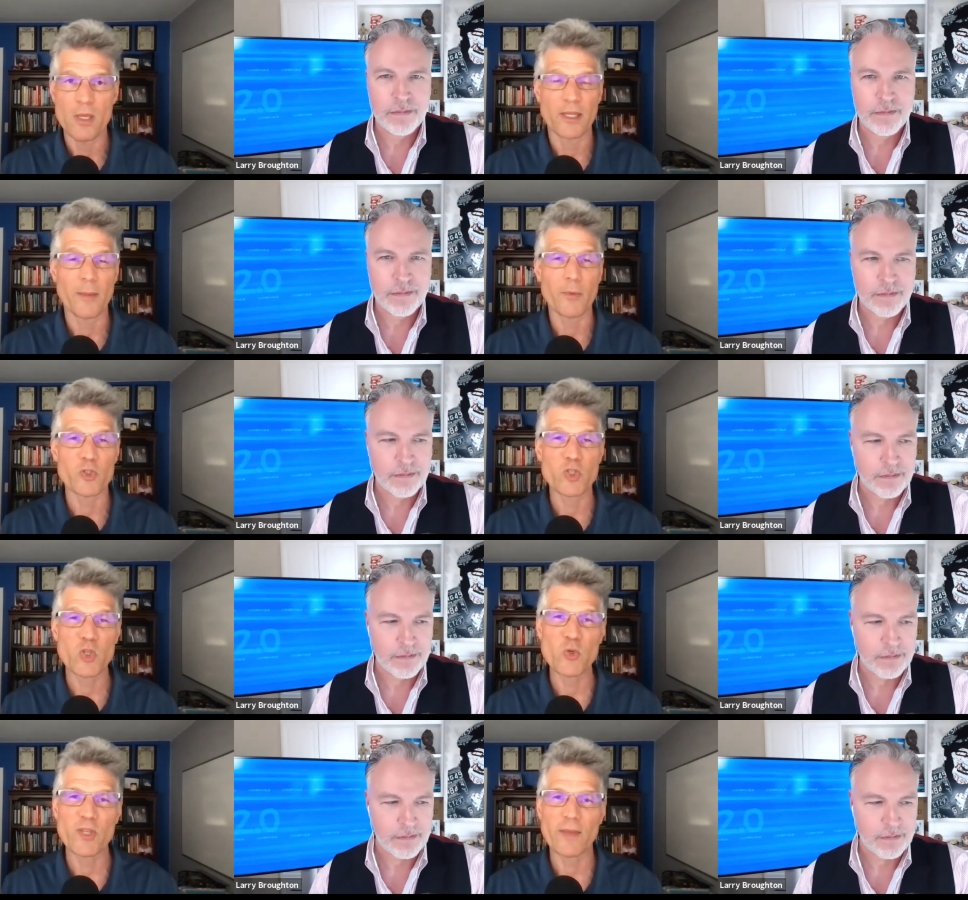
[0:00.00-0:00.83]
Speaker 1: Number
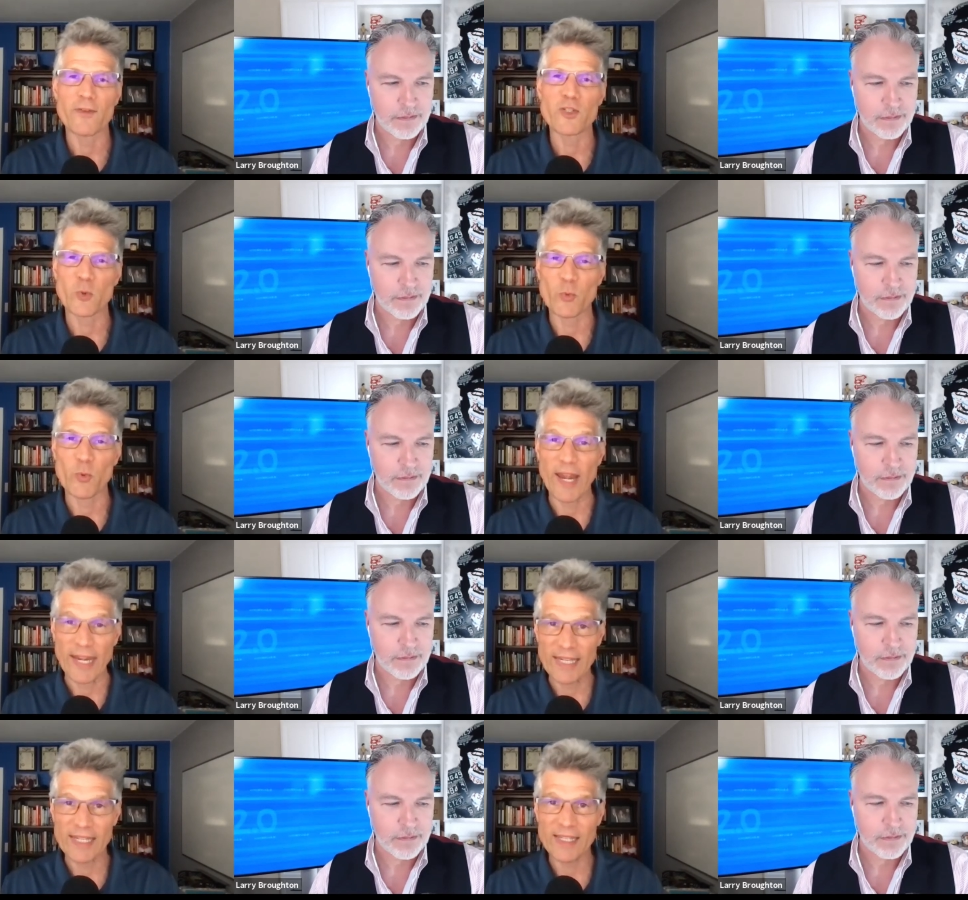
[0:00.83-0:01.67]
two, give us a
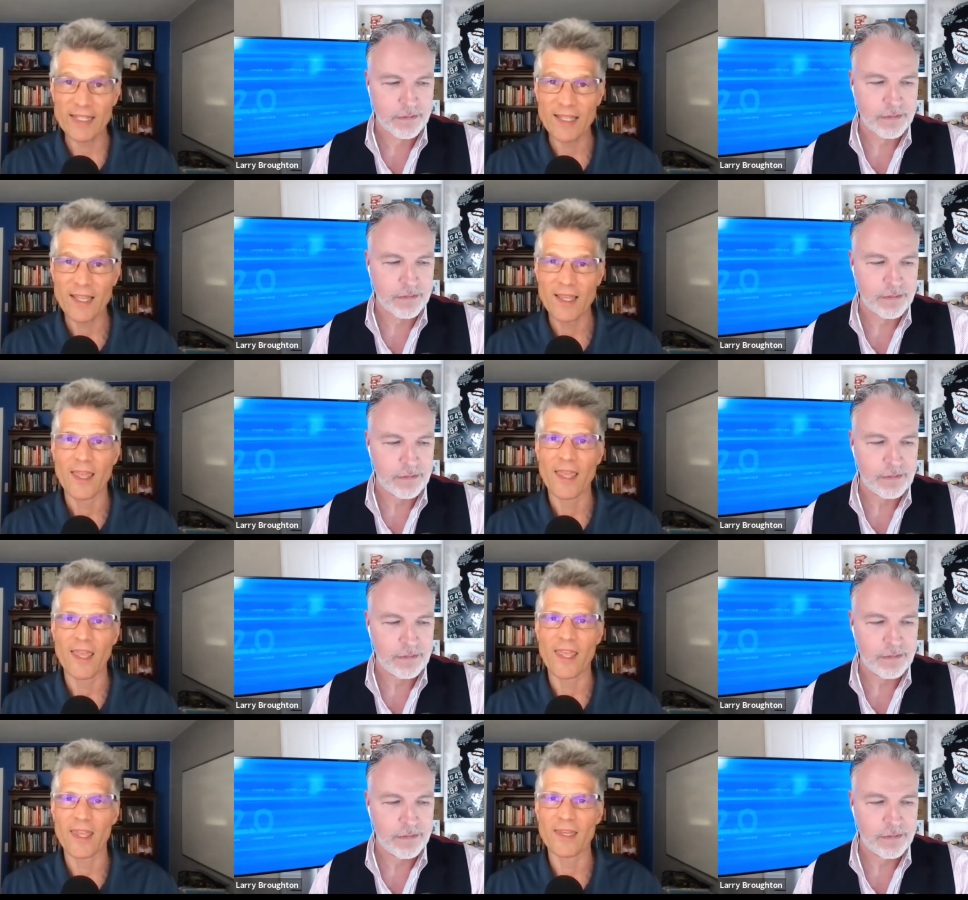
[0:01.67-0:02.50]
rating.
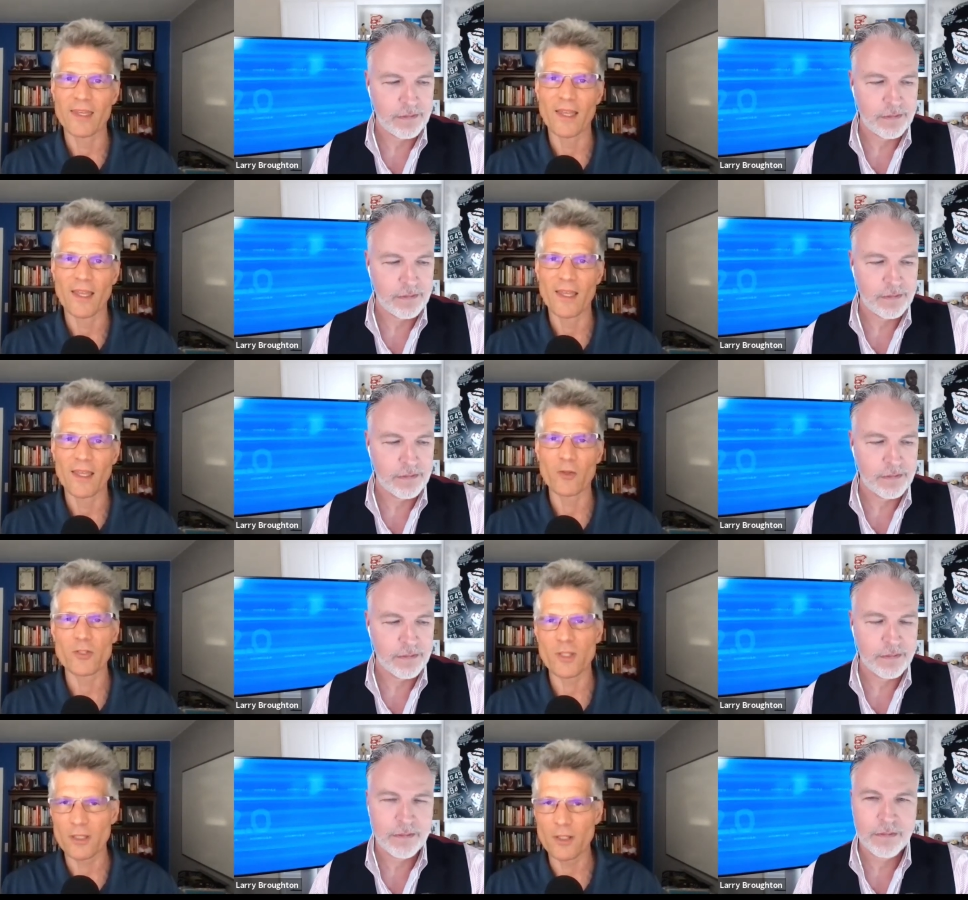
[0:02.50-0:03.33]
And uh,
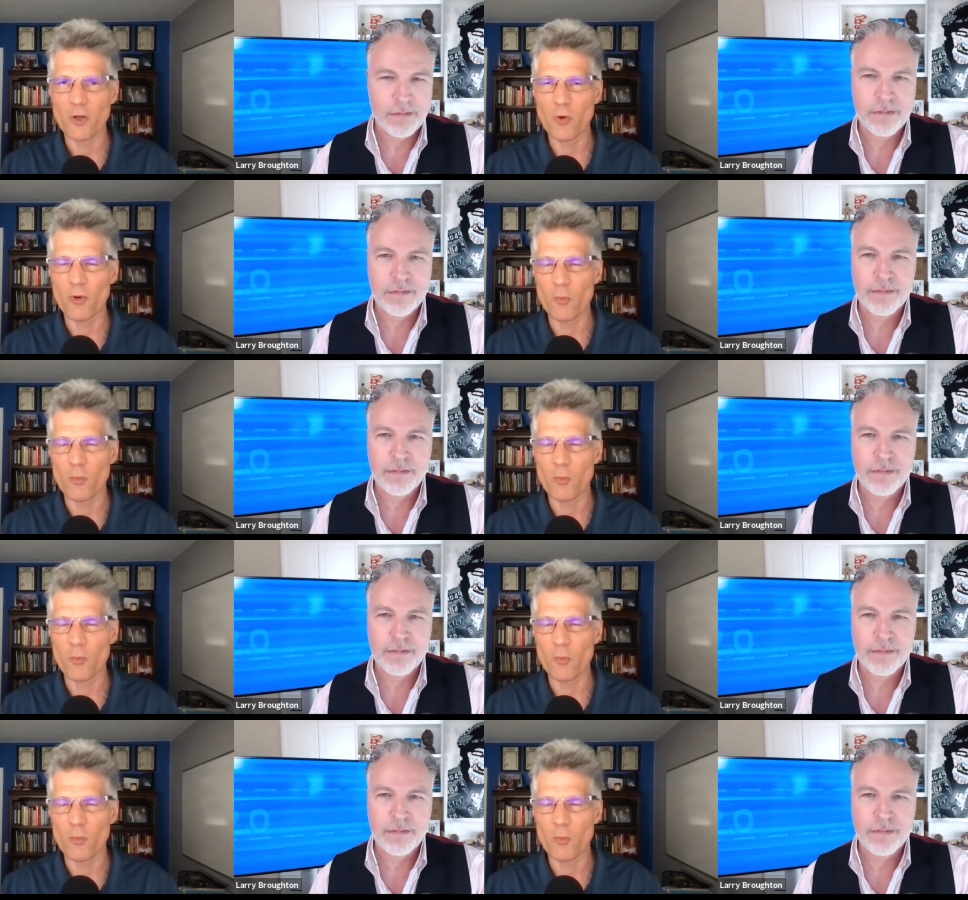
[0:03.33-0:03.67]
also, you know,